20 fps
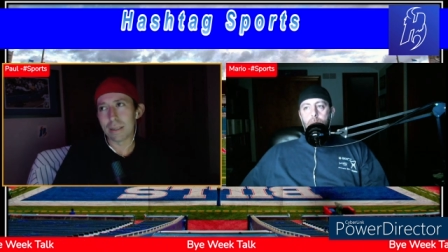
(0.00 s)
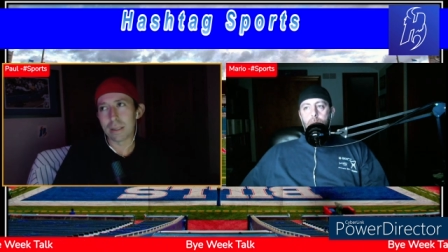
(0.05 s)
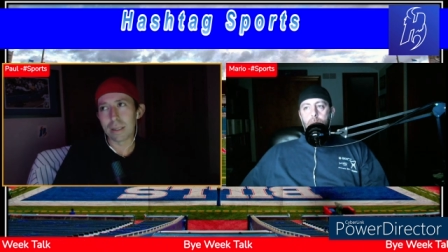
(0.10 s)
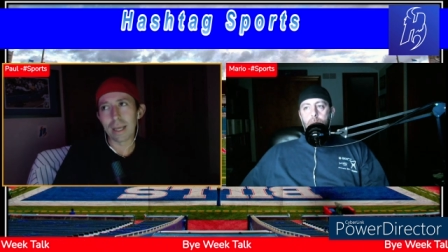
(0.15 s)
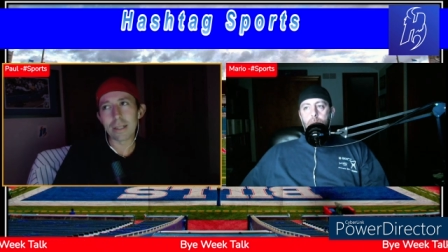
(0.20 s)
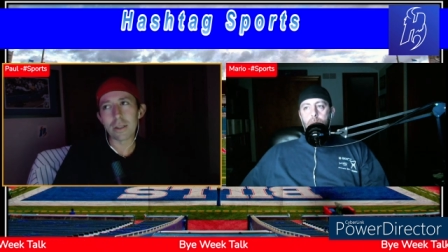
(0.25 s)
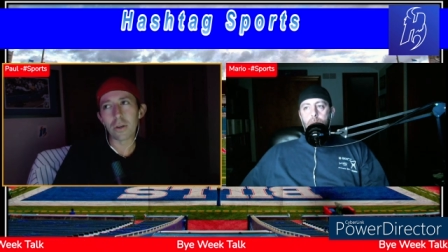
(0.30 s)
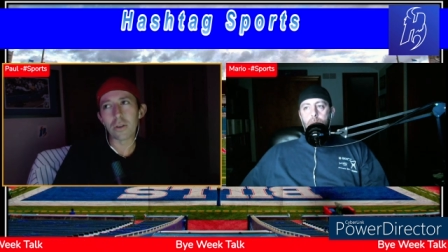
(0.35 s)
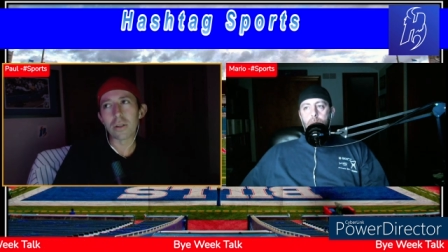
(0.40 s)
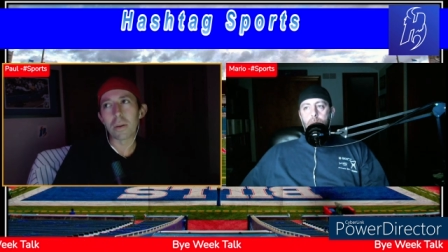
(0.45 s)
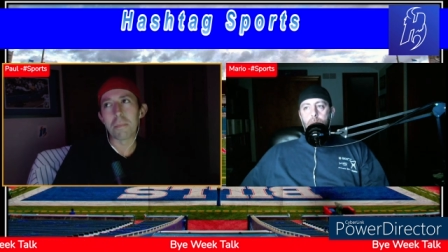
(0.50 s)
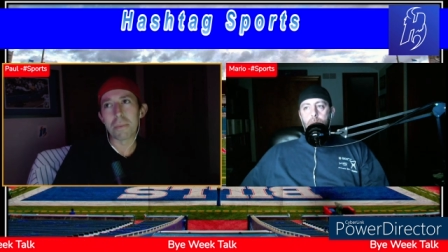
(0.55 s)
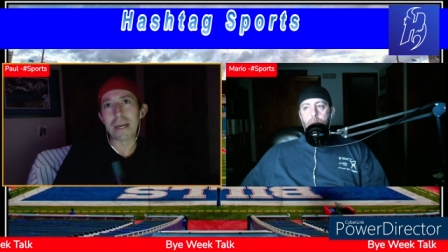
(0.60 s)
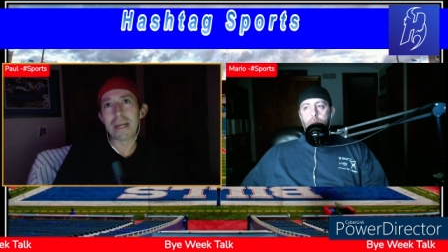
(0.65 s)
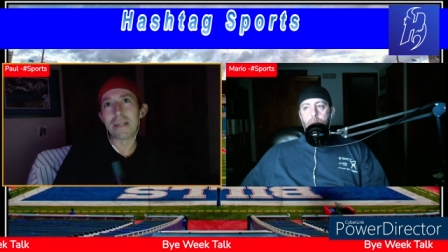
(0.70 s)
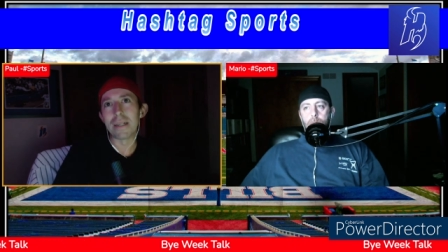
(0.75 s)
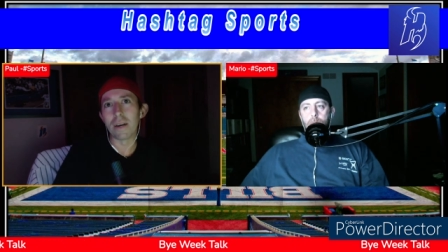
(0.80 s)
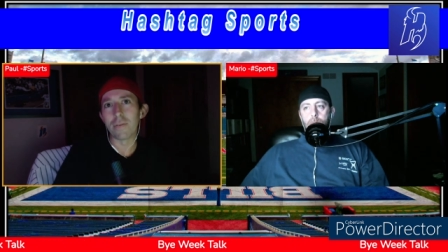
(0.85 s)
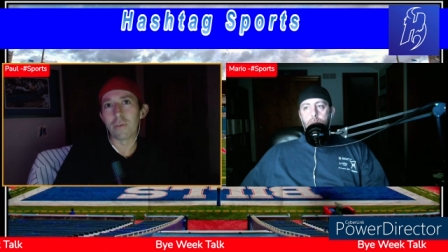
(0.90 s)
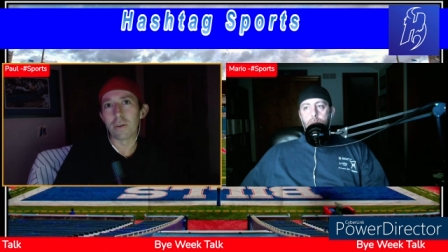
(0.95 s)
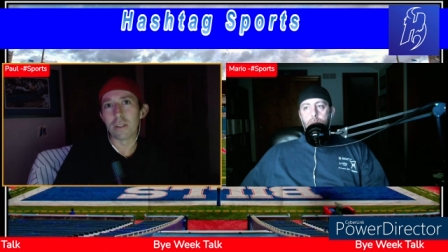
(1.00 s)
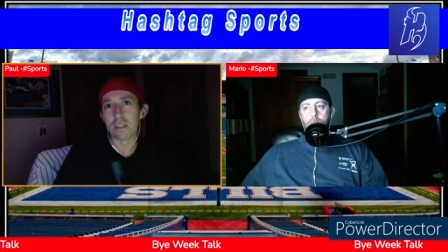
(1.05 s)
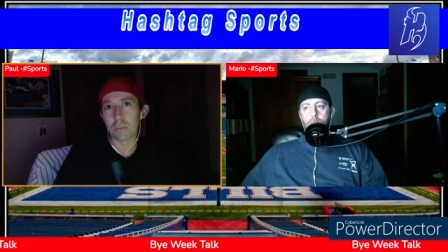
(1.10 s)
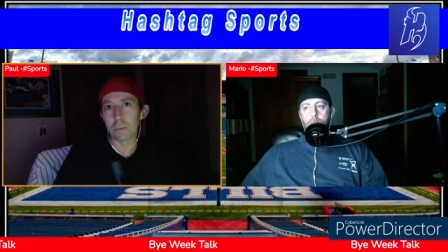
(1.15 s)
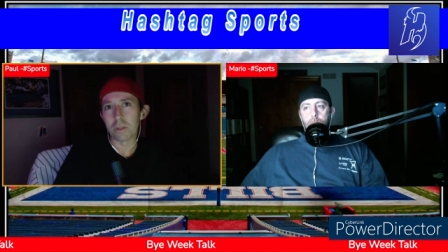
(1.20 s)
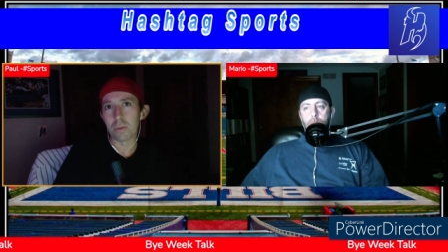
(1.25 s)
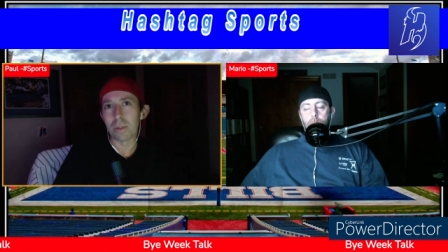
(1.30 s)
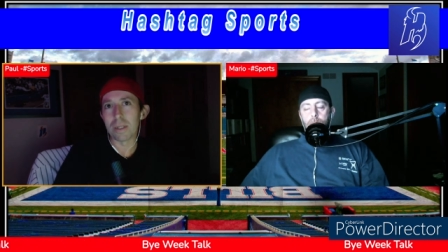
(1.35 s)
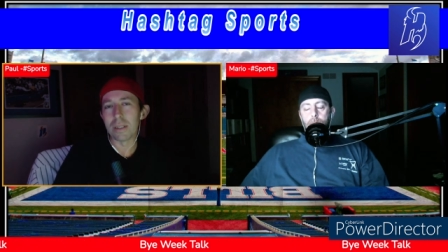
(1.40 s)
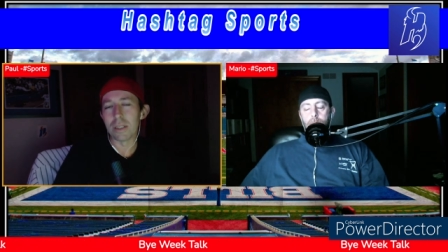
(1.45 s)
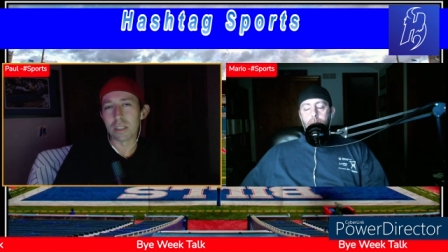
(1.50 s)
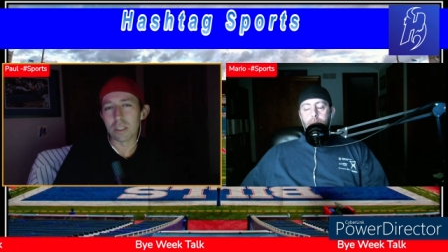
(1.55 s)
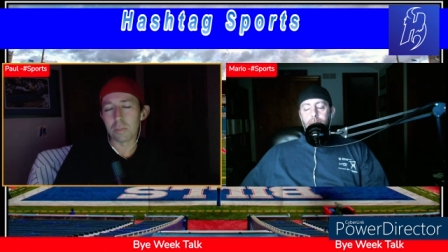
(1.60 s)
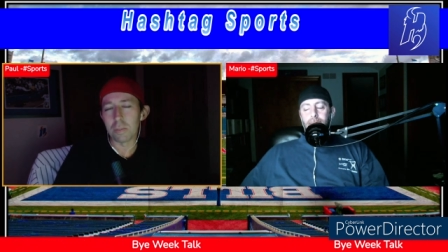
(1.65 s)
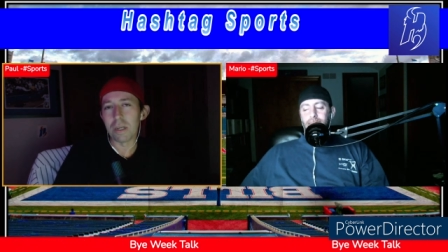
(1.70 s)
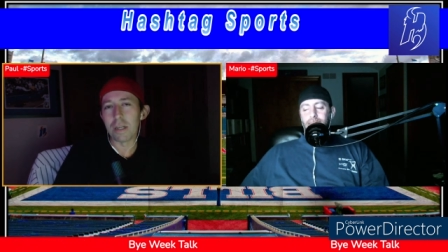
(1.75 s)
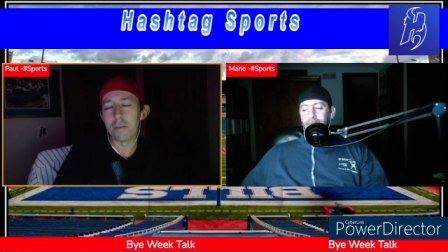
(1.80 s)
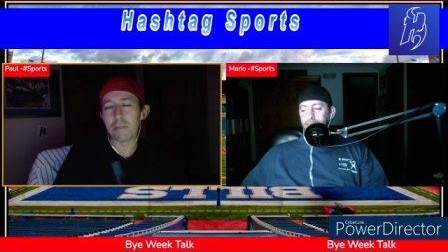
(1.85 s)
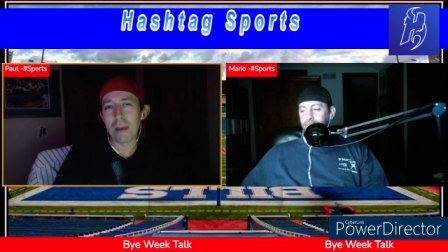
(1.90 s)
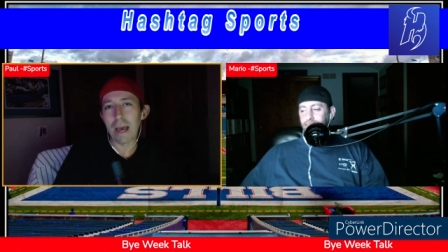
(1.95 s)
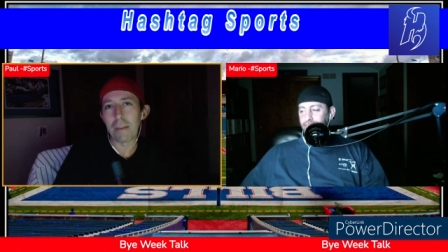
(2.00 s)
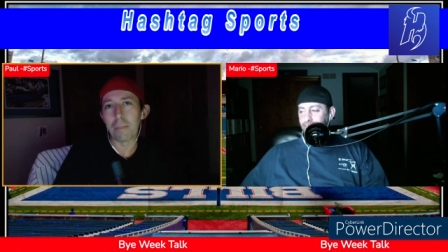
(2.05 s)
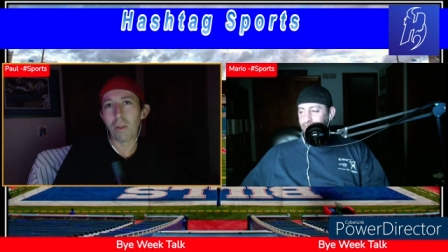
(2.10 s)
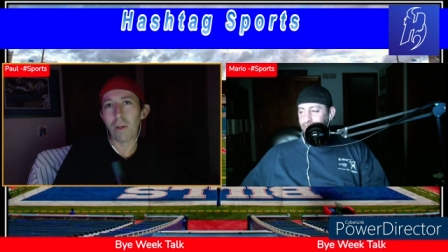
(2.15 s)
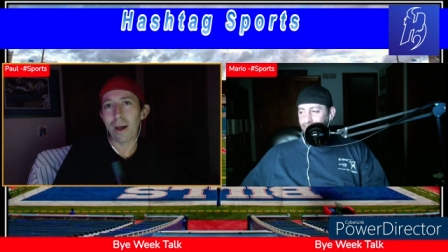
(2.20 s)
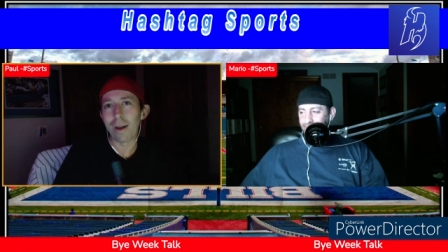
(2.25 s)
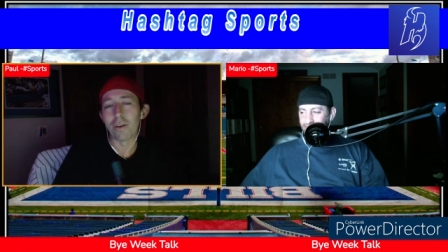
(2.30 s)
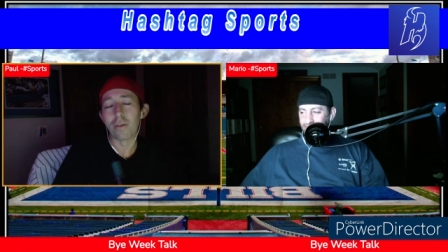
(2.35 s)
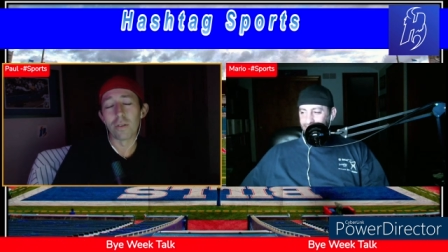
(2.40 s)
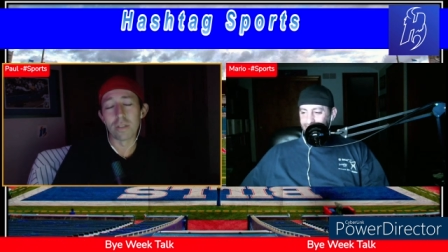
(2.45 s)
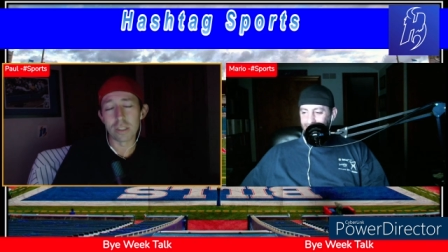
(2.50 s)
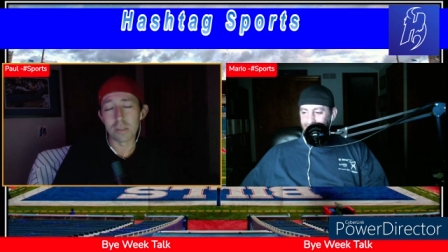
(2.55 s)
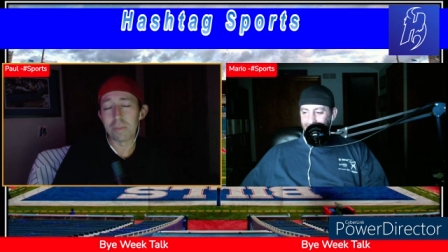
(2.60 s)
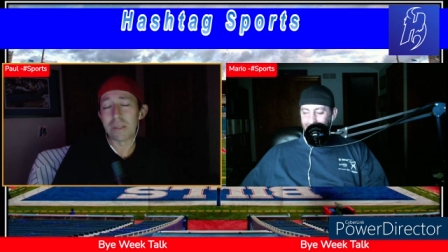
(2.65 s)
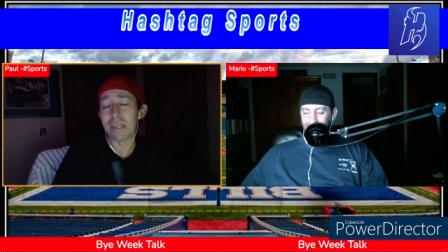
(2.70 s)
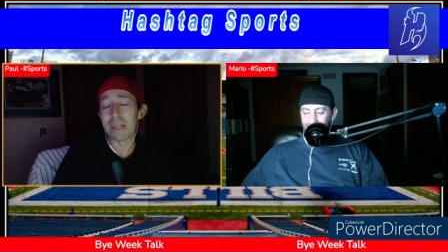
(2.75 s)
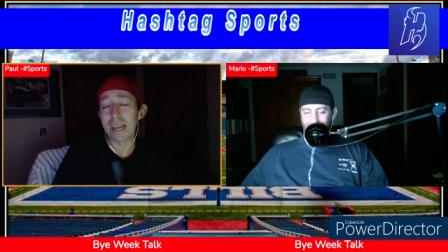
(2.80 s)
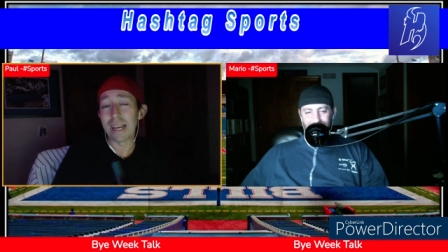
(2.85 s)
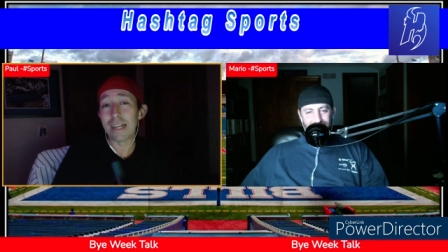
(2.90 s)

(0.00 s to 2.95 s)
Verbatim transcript: like there's a big difference between the speed of Matt Milano and the speed of